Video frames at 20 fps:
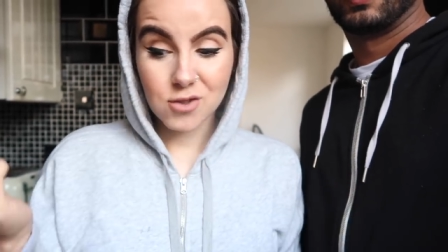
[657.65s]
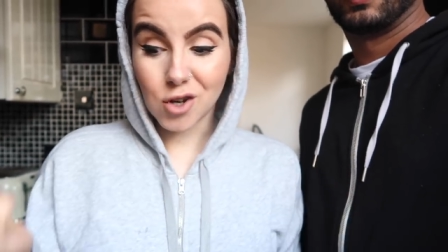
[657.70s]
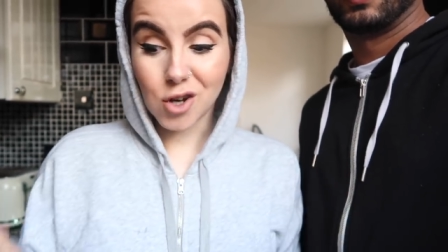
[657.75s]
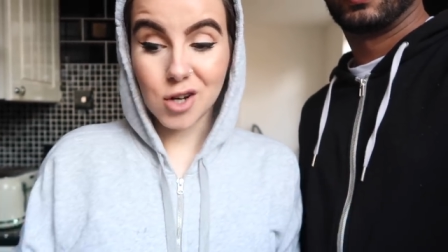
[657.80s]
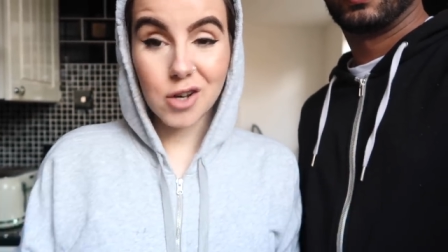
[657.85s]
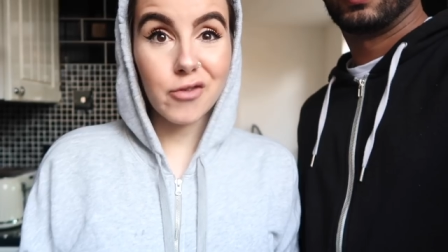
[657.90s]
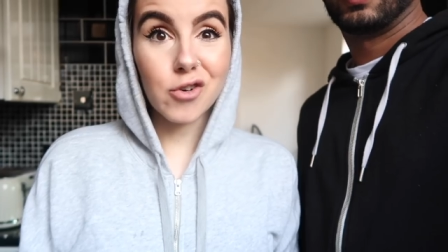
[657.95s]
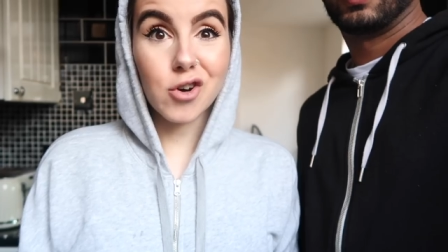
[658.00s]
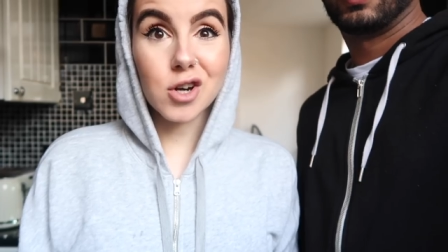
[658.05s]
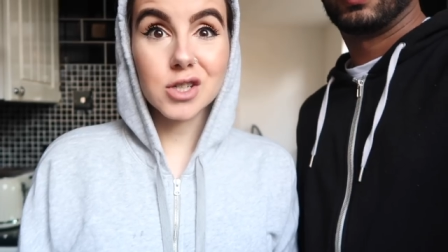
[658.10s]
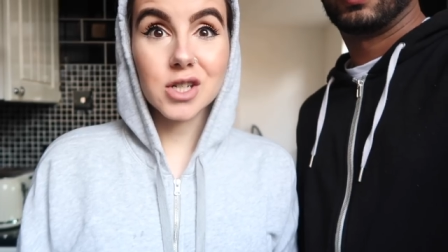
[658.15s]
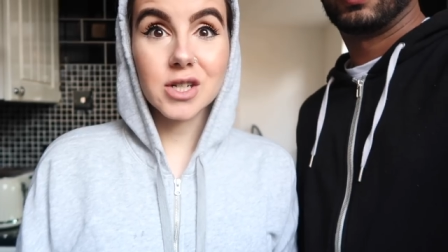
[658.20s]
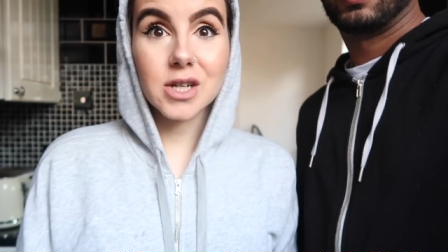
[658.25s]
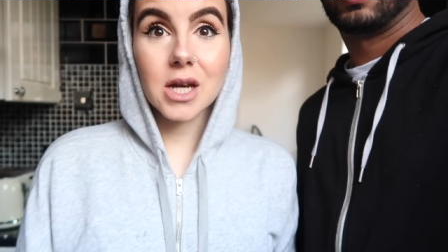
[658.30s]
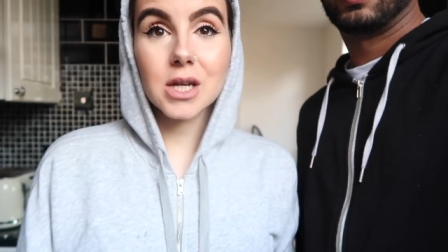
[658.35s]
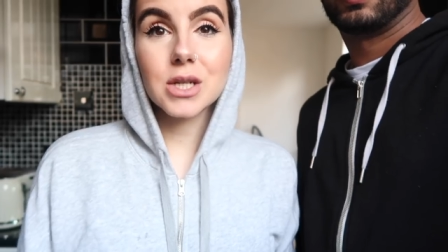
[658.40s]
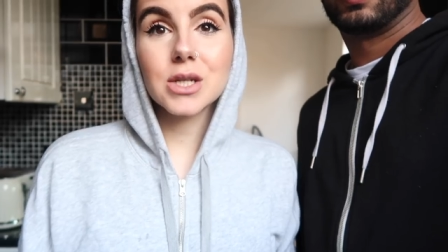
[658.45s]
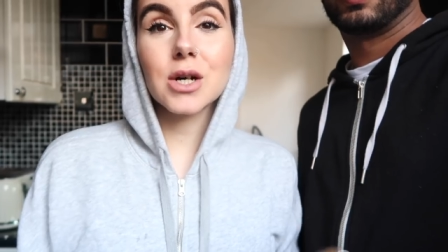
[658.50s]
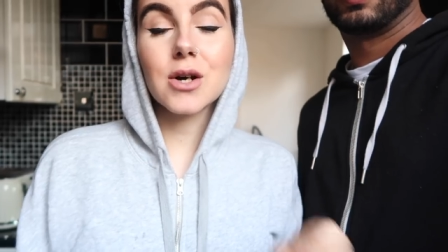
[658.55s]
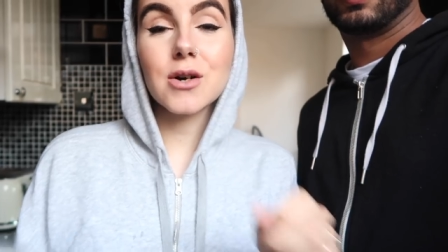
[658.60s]
totally forgot
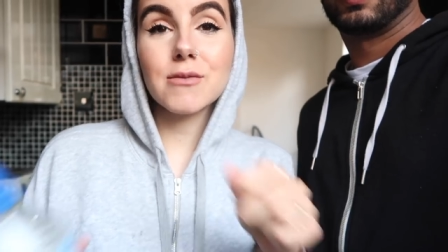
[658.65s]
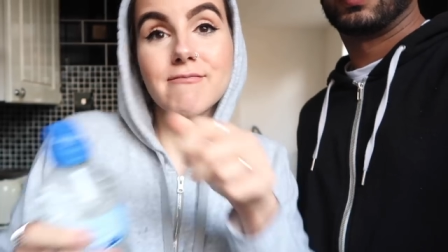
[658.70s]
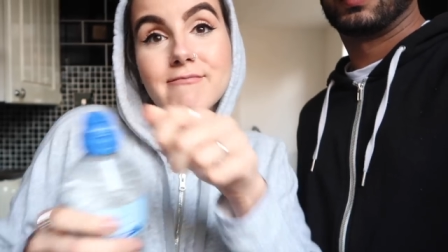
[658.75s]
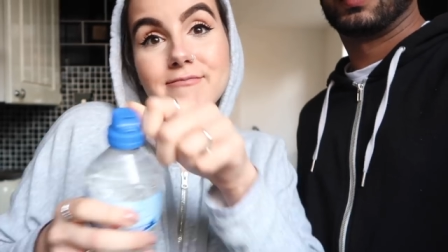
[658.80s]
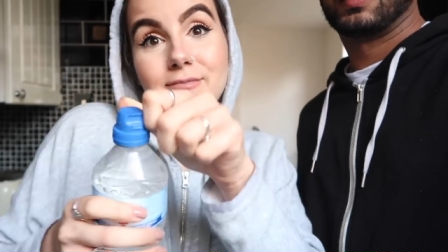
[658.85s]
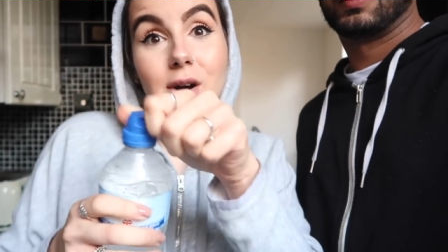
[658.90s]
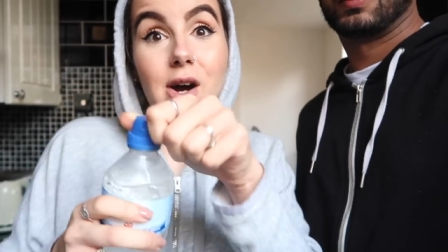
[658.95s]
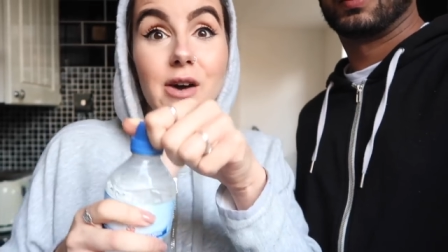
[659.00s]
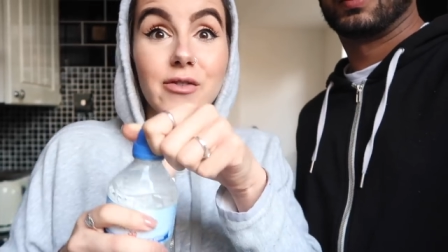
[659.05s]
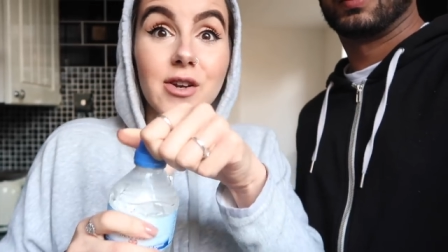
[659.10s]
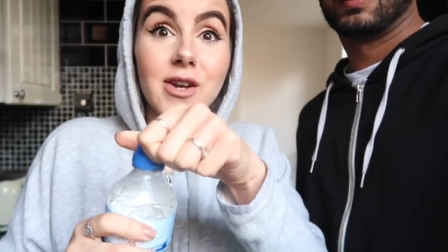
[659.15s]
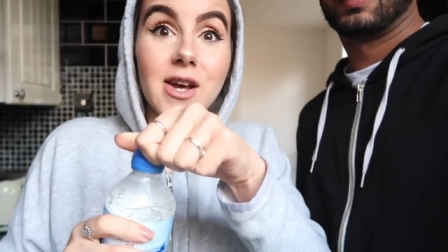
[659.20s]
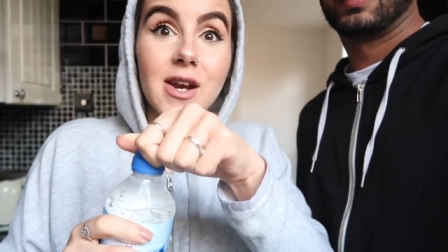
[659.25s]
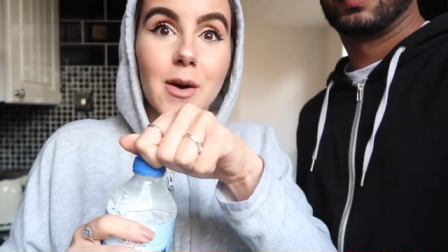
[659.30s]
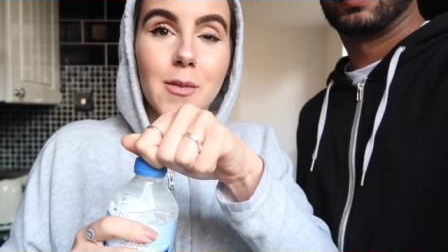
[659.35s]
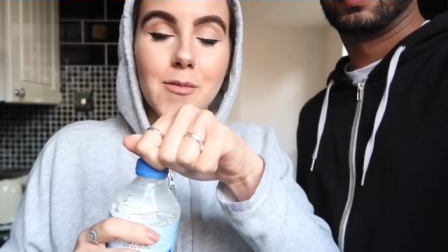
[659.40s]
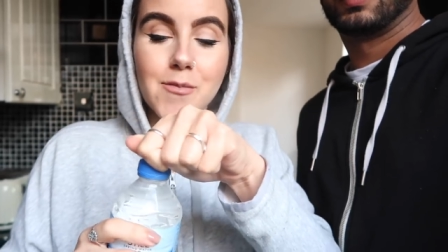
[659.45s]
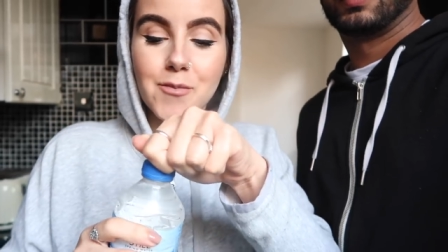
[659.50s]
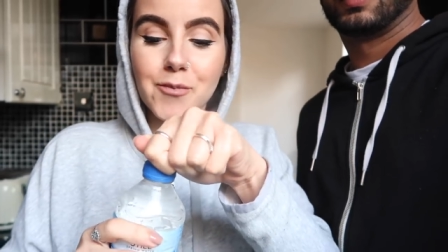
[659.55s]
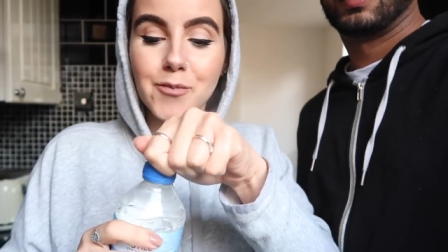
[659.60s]
today, so after
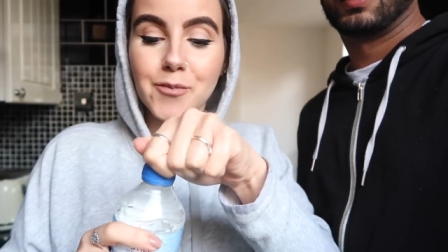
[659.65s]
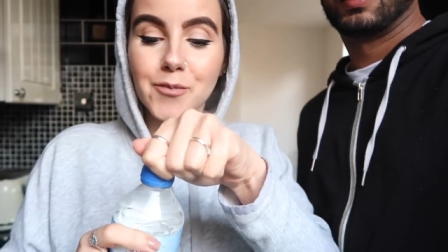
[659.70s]
dinner.